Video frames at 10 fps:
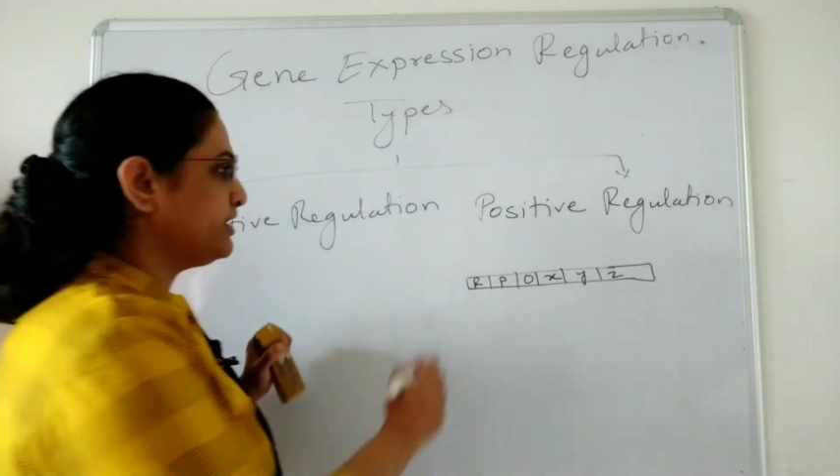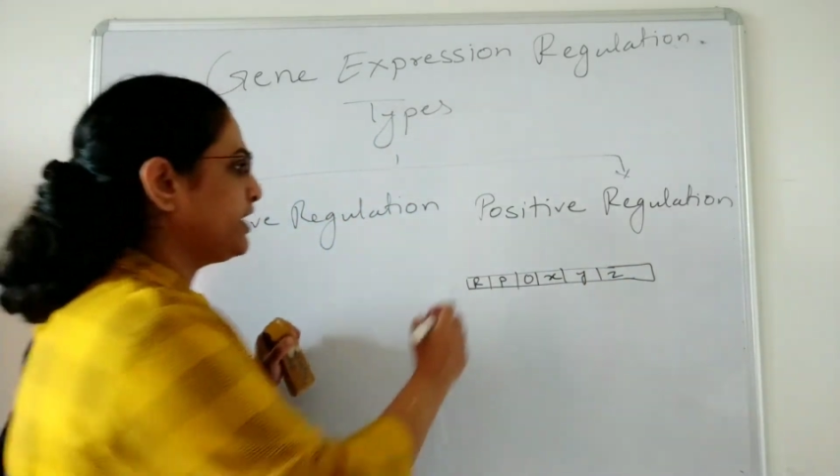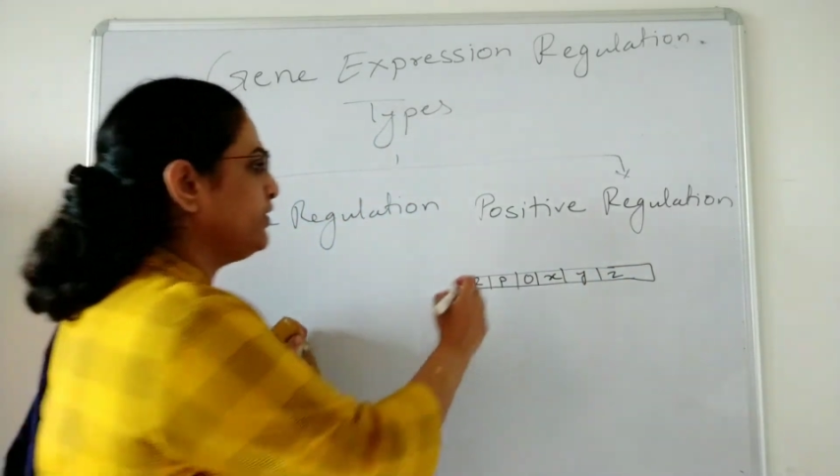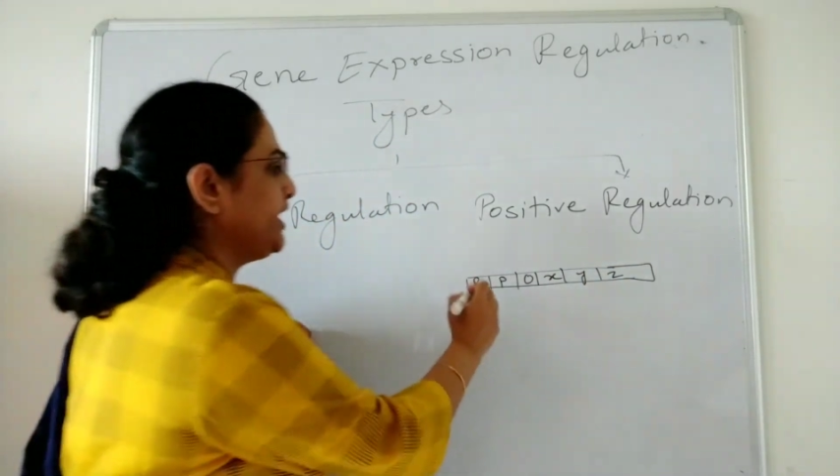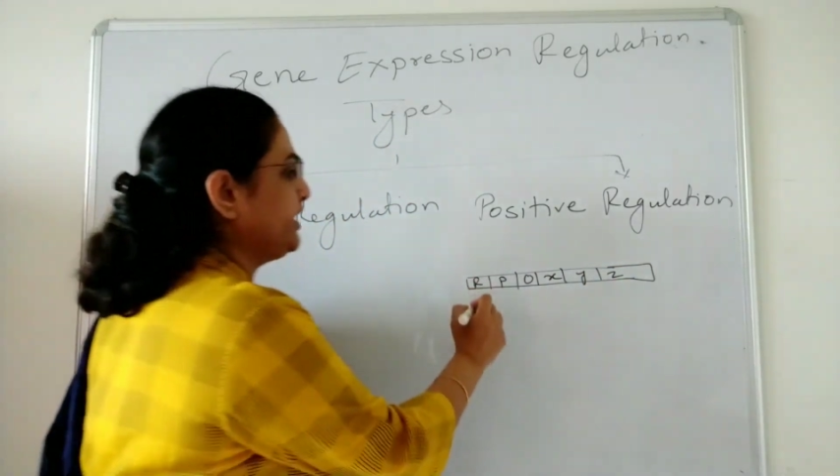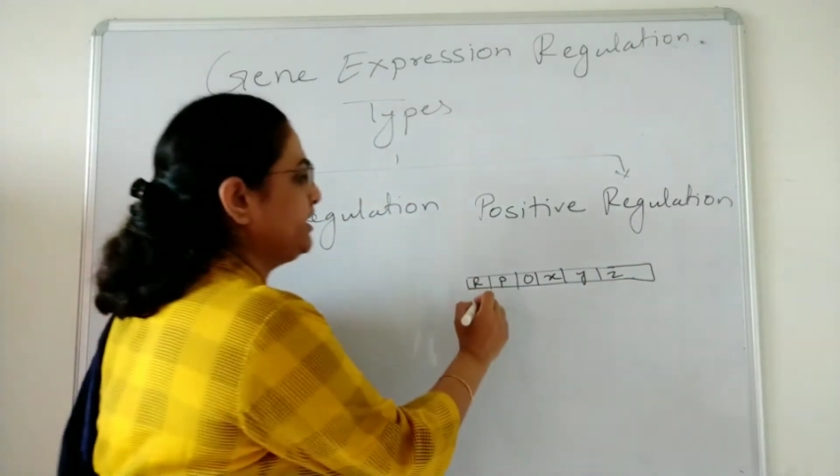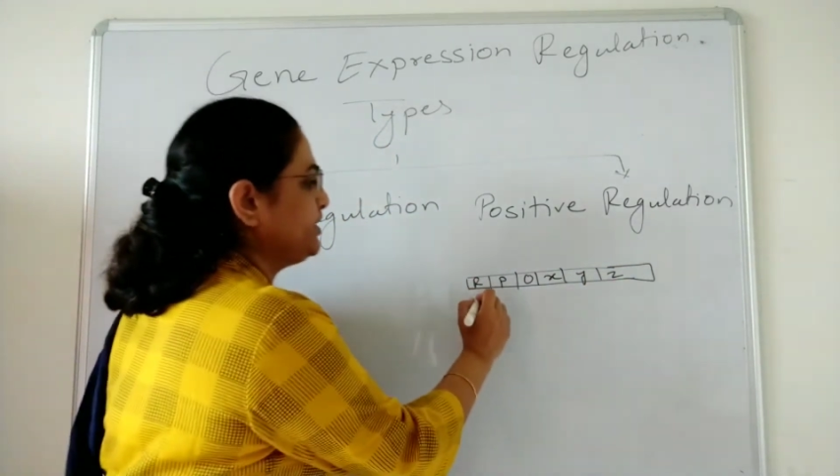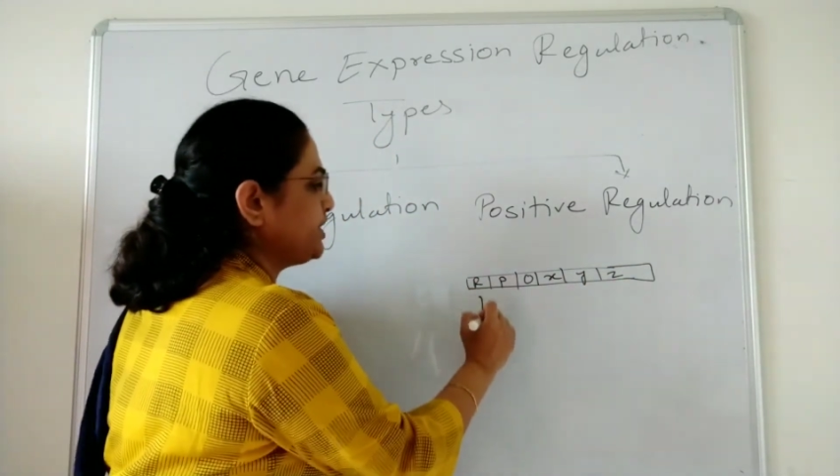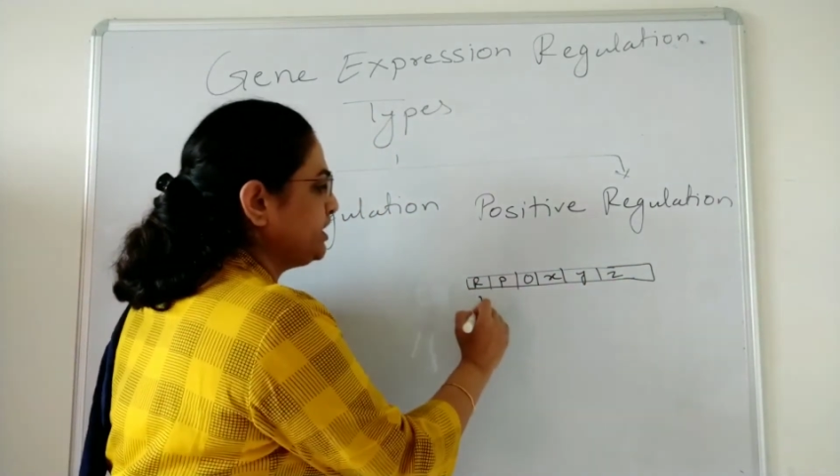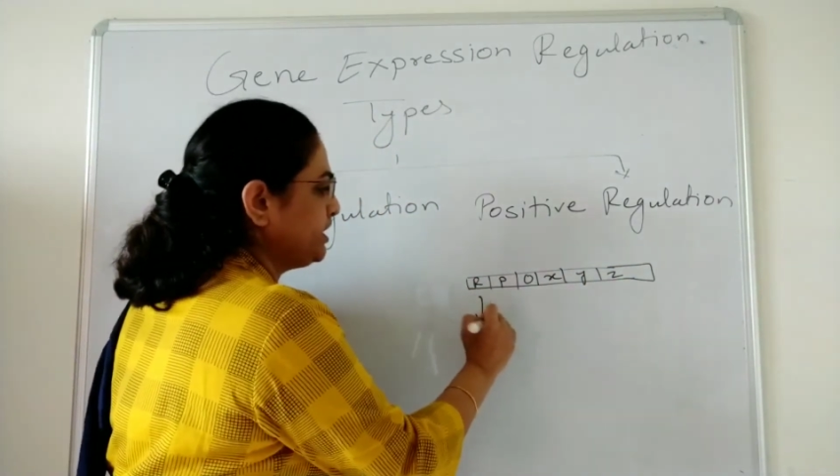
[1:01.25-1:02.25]
Regulatory
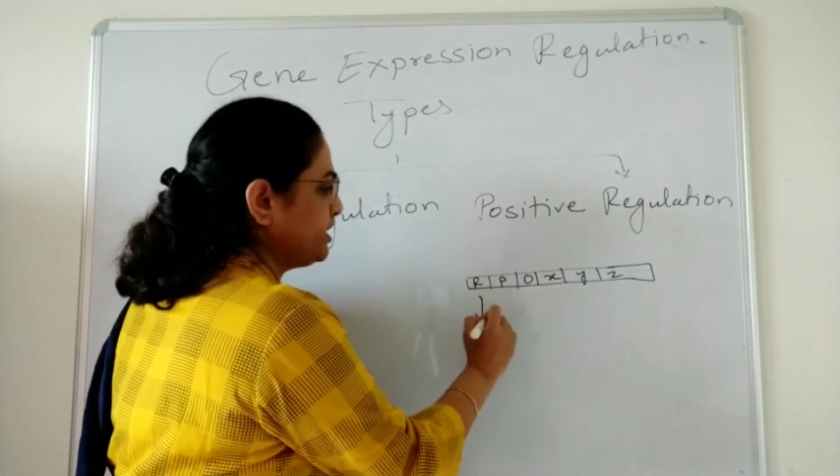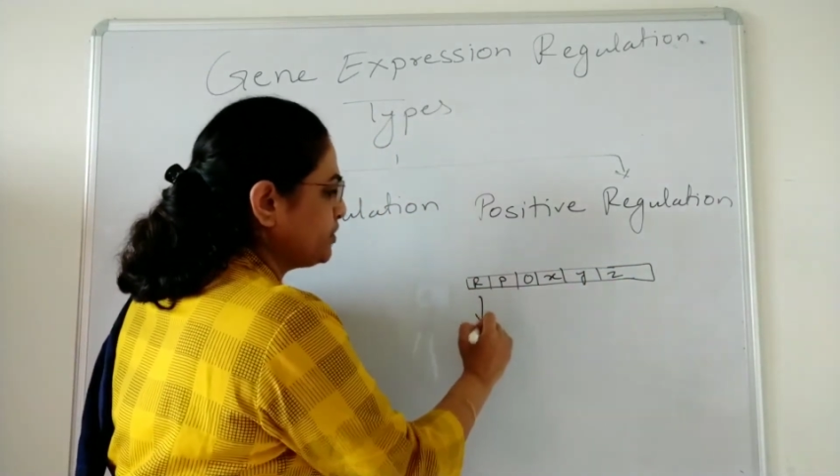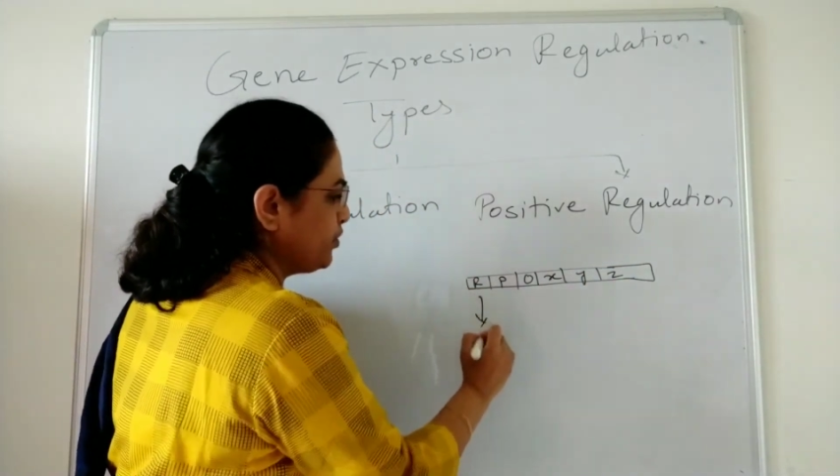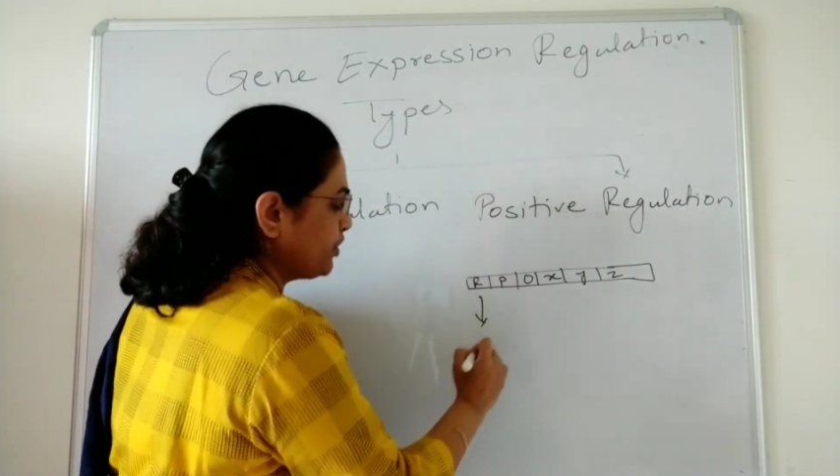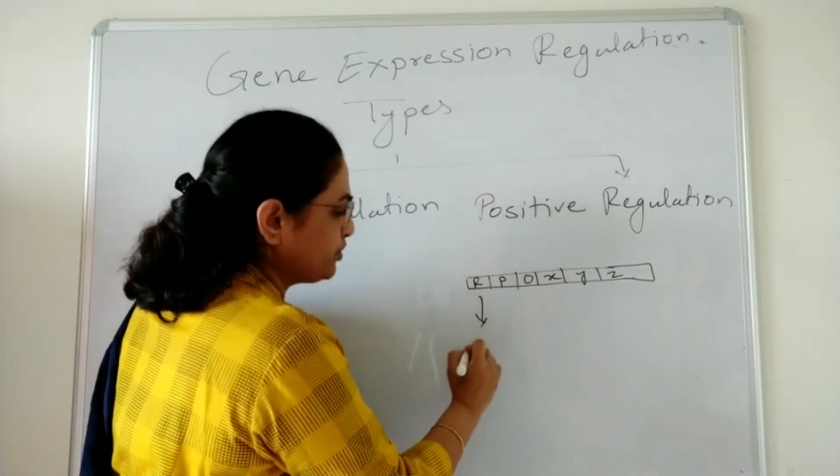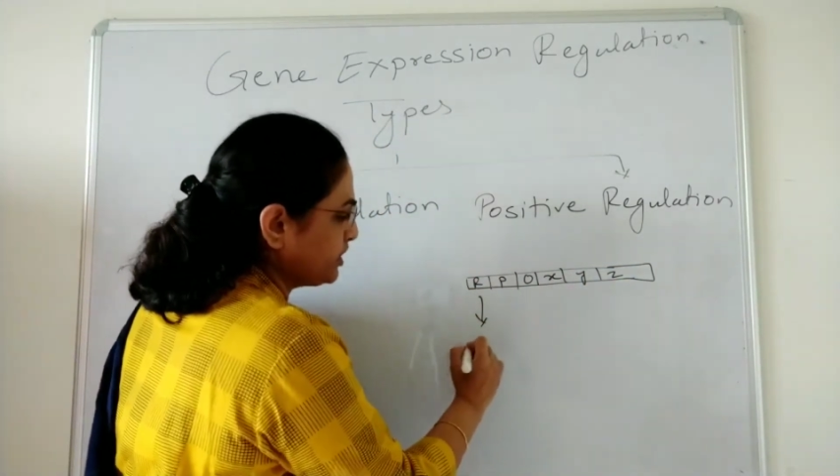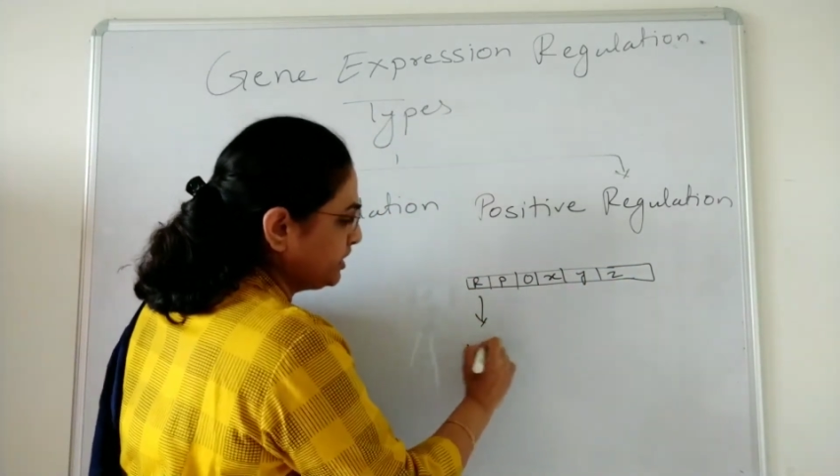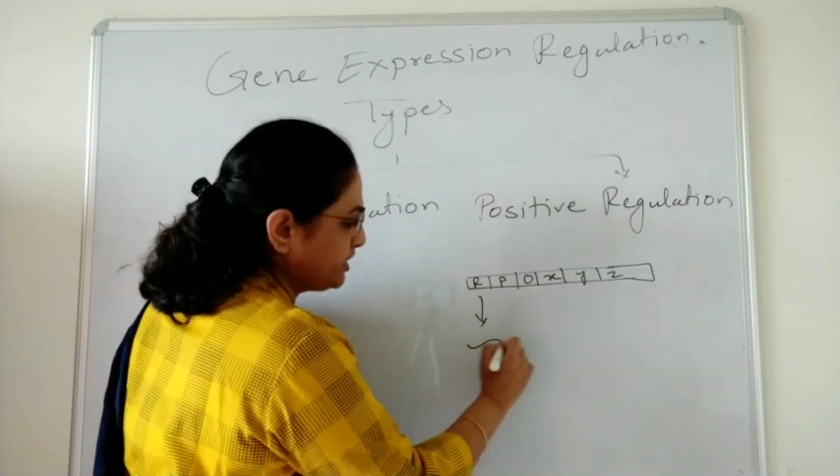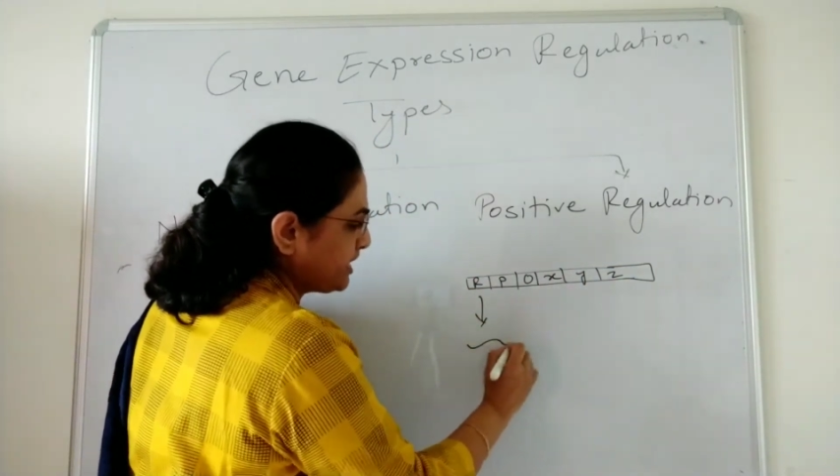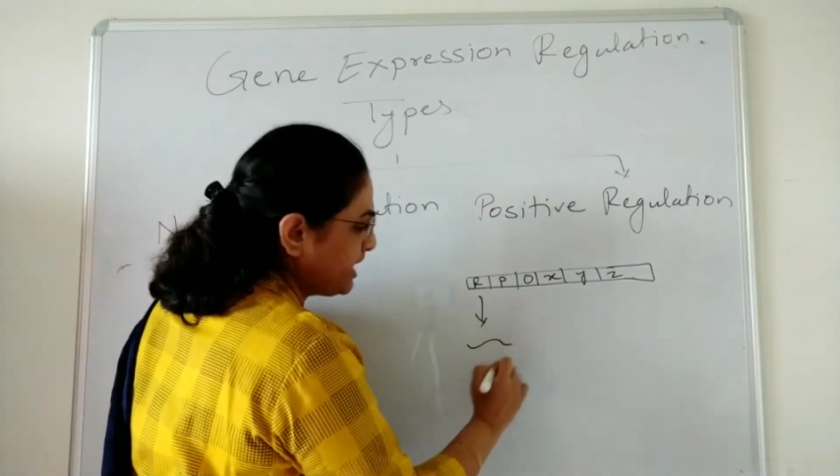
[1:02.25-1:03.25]
gene, it is going to
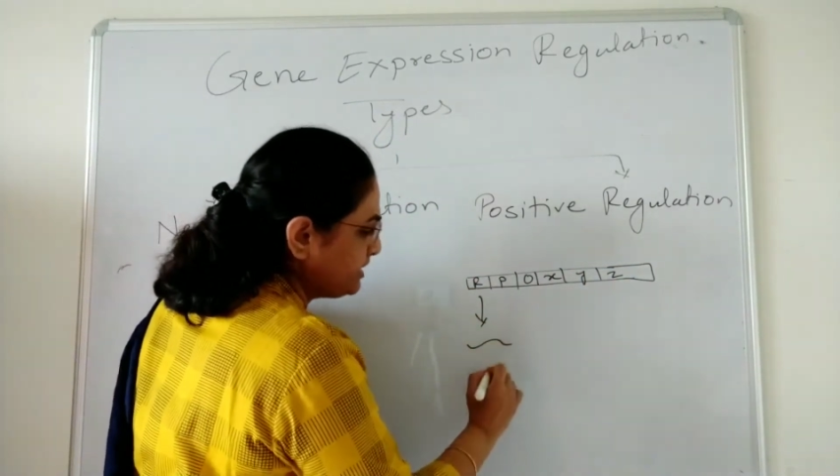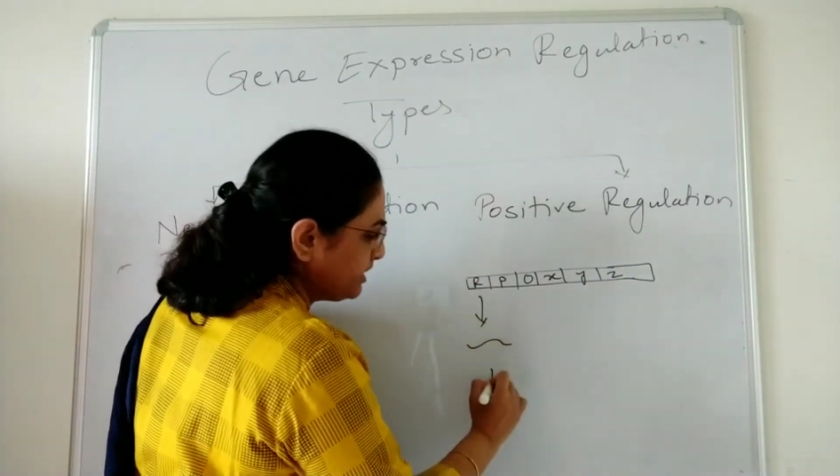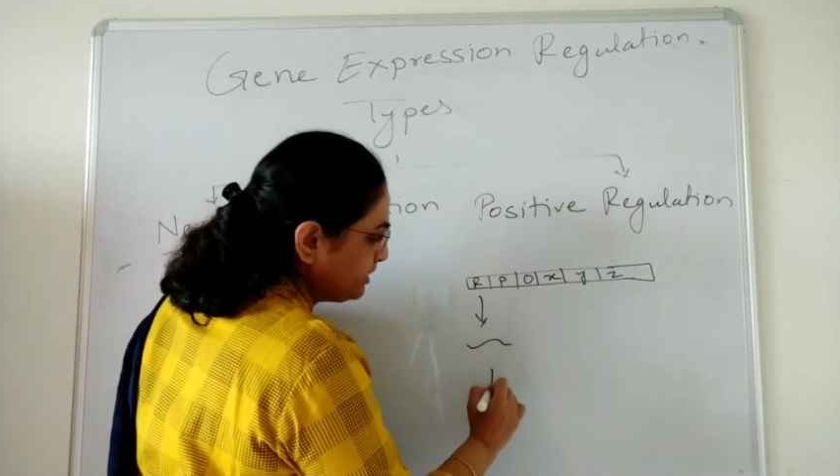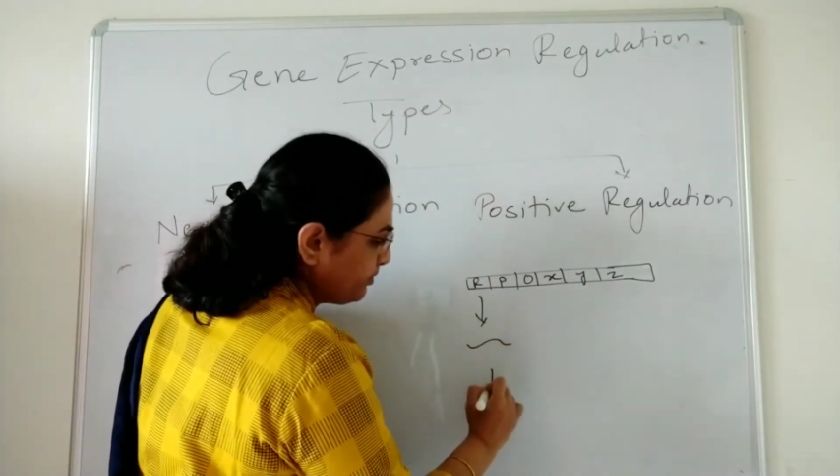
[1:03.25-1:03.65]
synthesizing the